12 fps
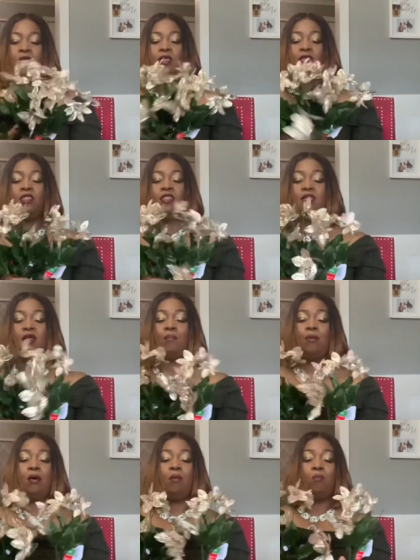Then I
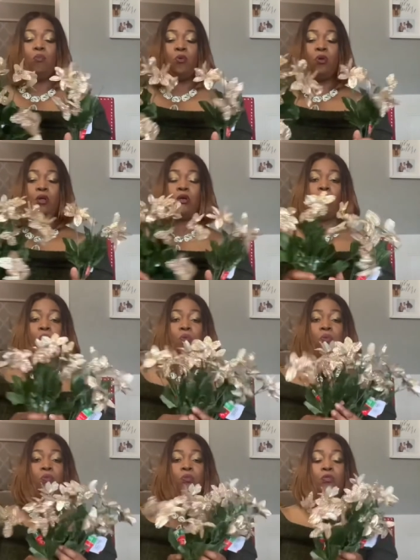bought more
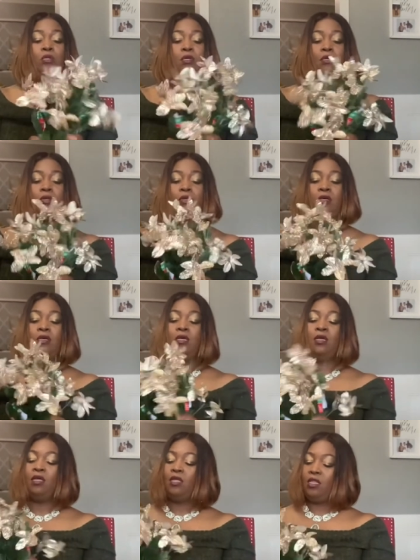gold
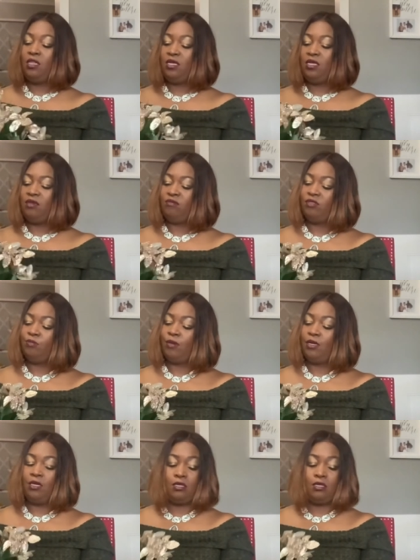leaves, but